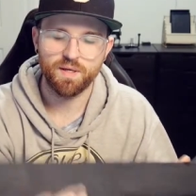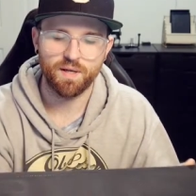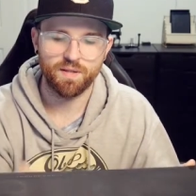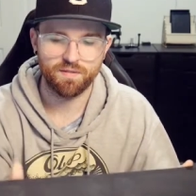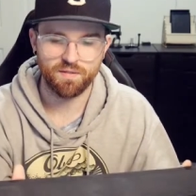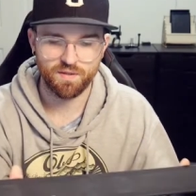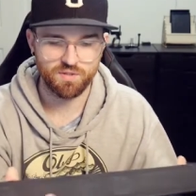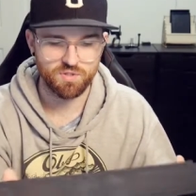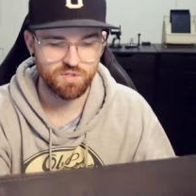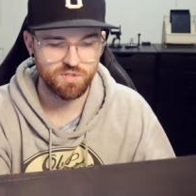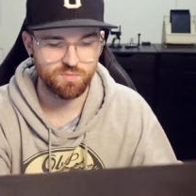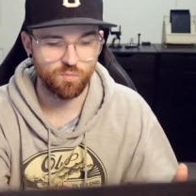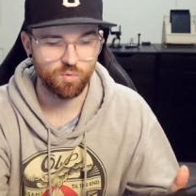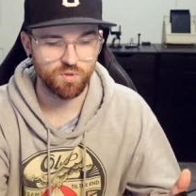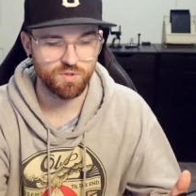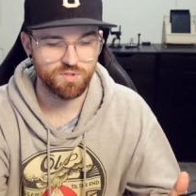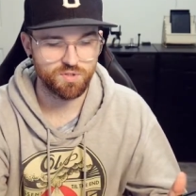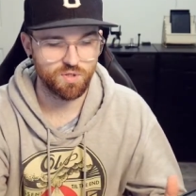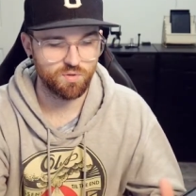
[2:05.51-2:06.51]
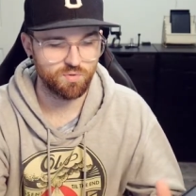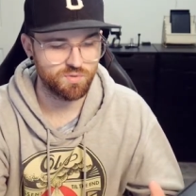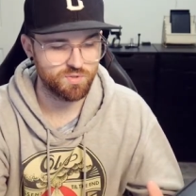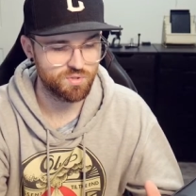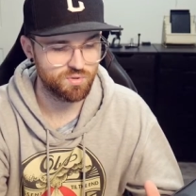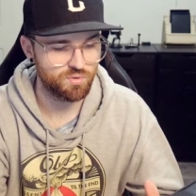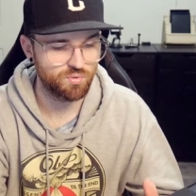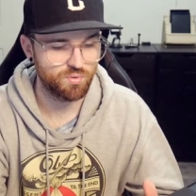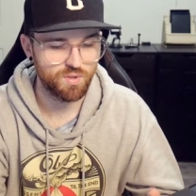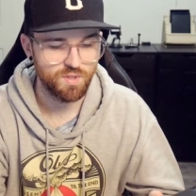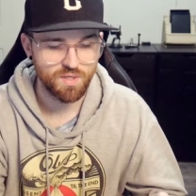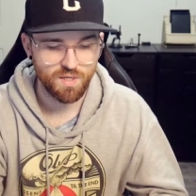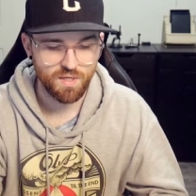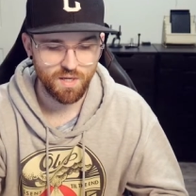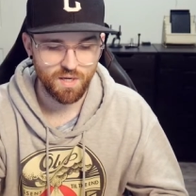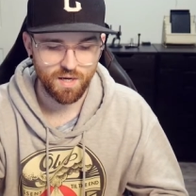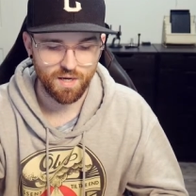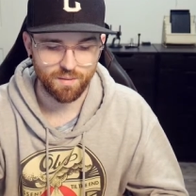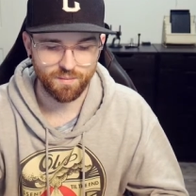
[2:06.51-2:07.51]
And I think it's just more so to
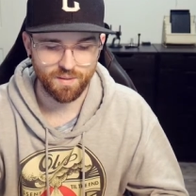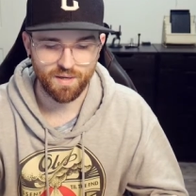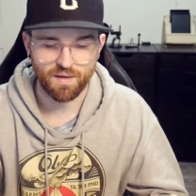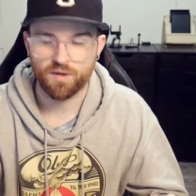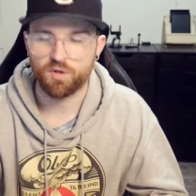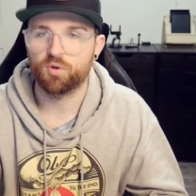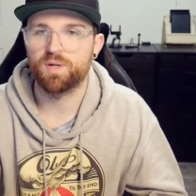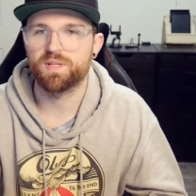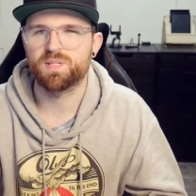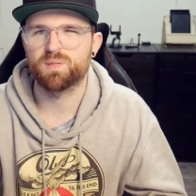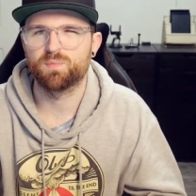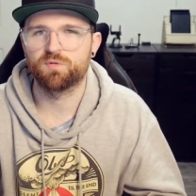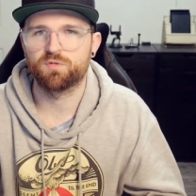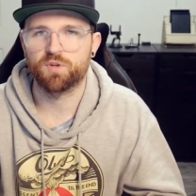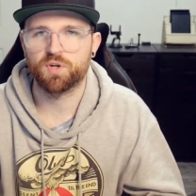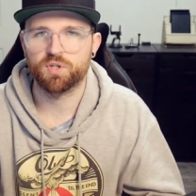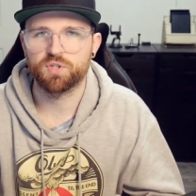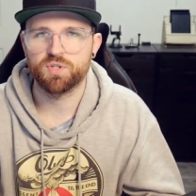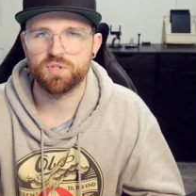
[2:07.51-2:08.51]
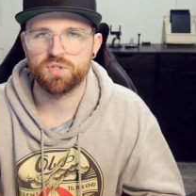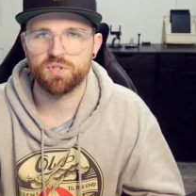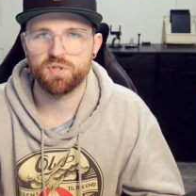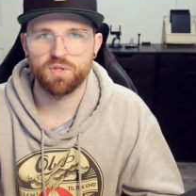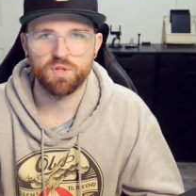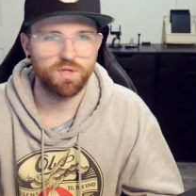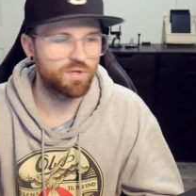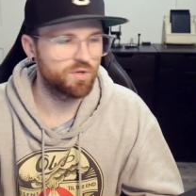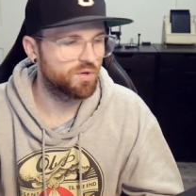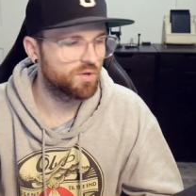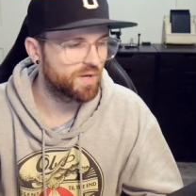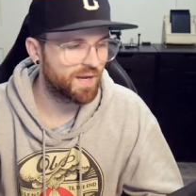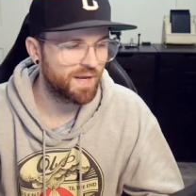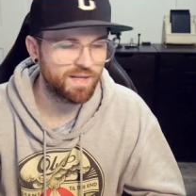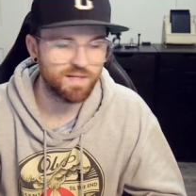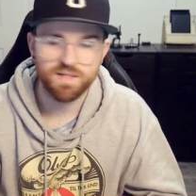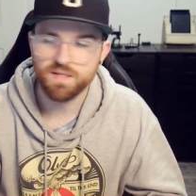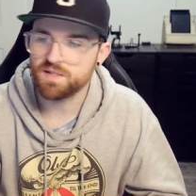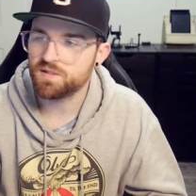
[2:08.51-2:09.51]
um, kind of create some friction so that your
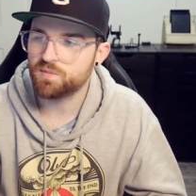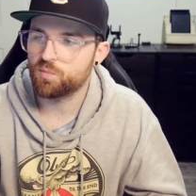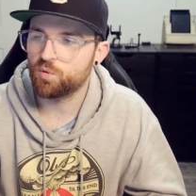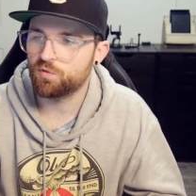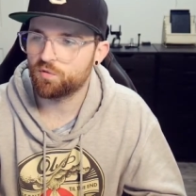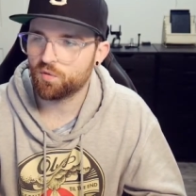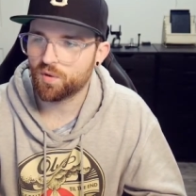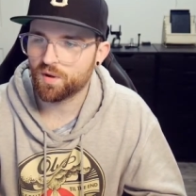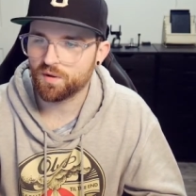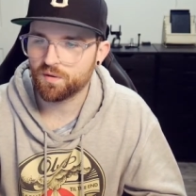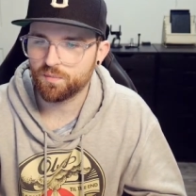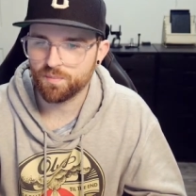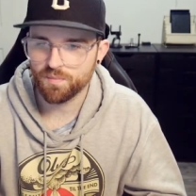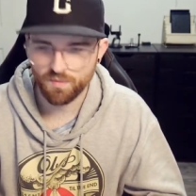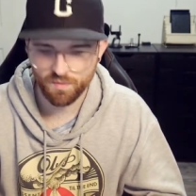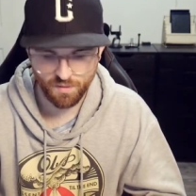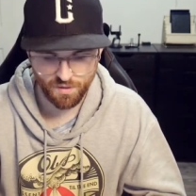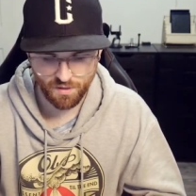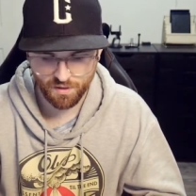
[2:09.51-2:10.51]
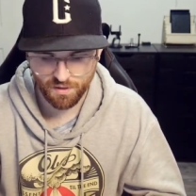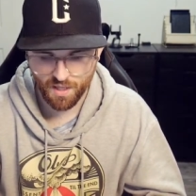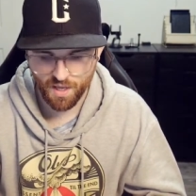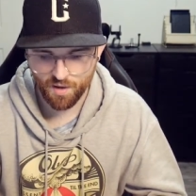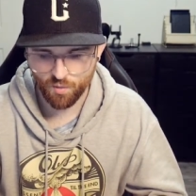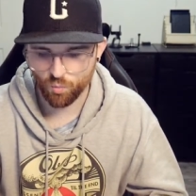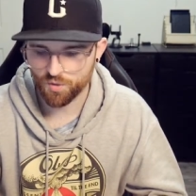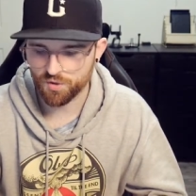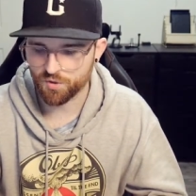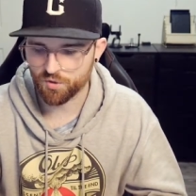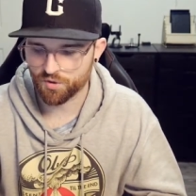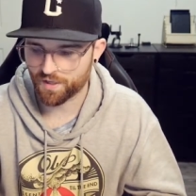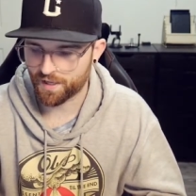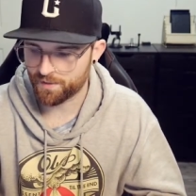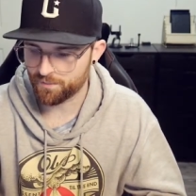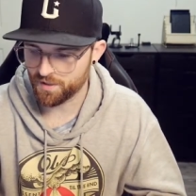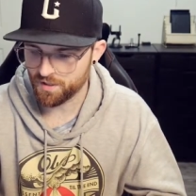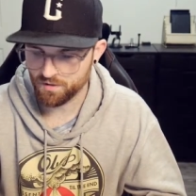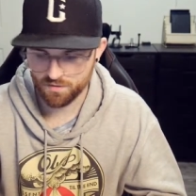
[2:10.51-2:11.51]
hand doesn't move around a lot when you're
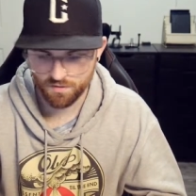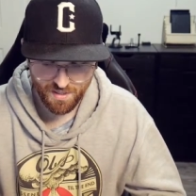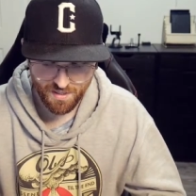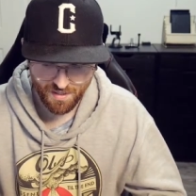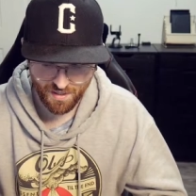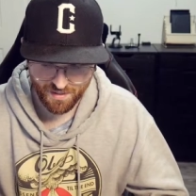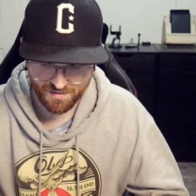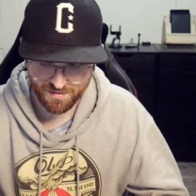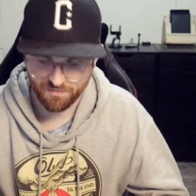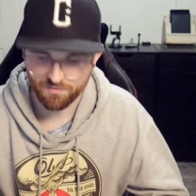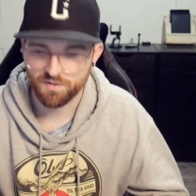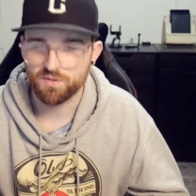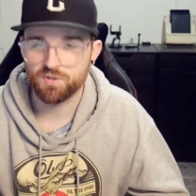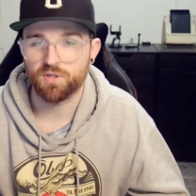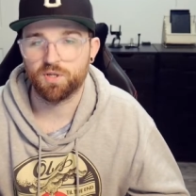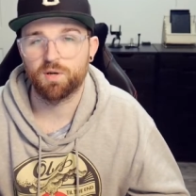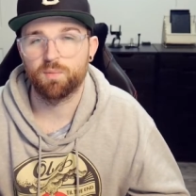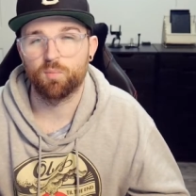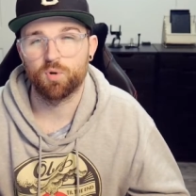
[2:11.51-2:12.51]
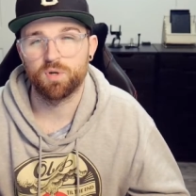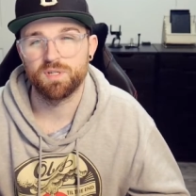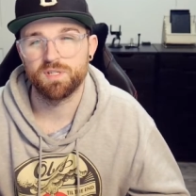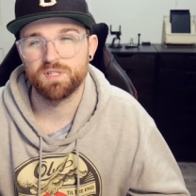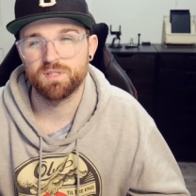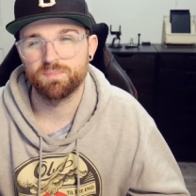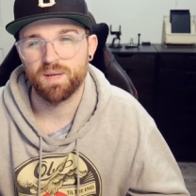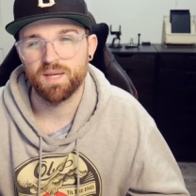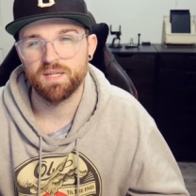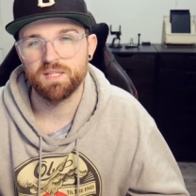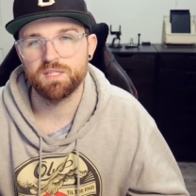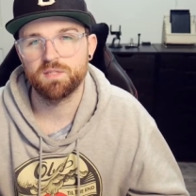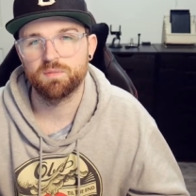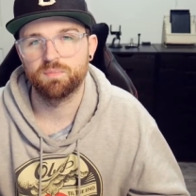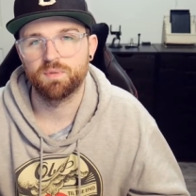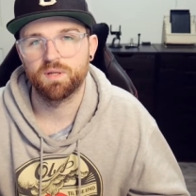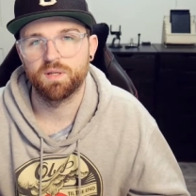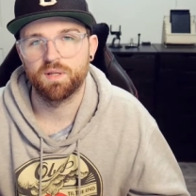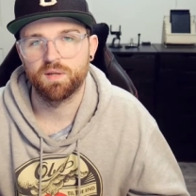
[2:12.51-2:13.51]
gaming. Uh, definitely took up more space,
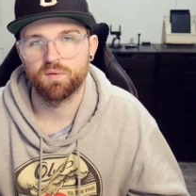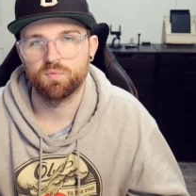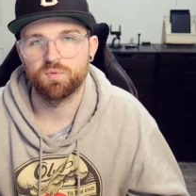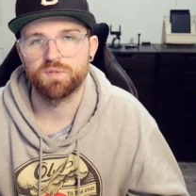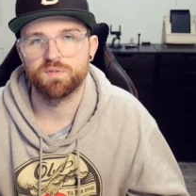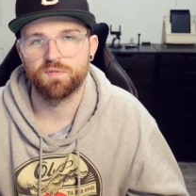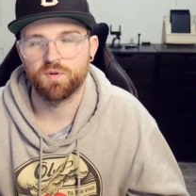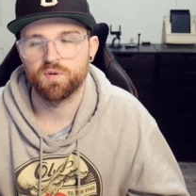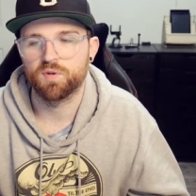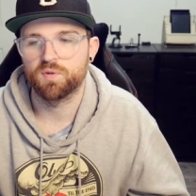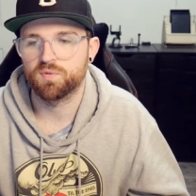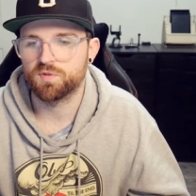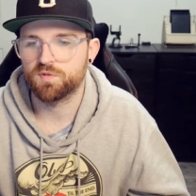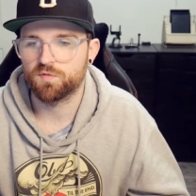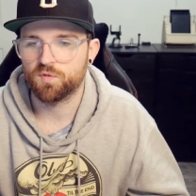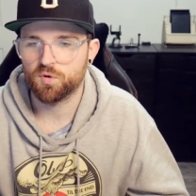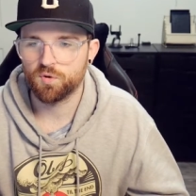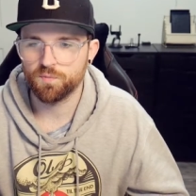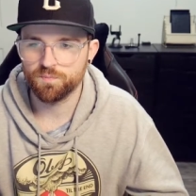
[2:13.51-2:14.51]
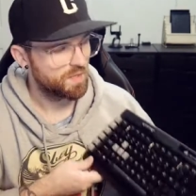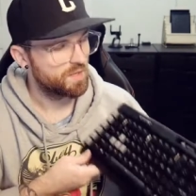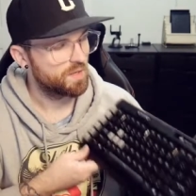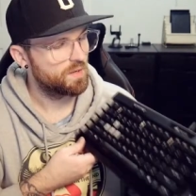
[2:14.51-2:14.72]
but it was very useful.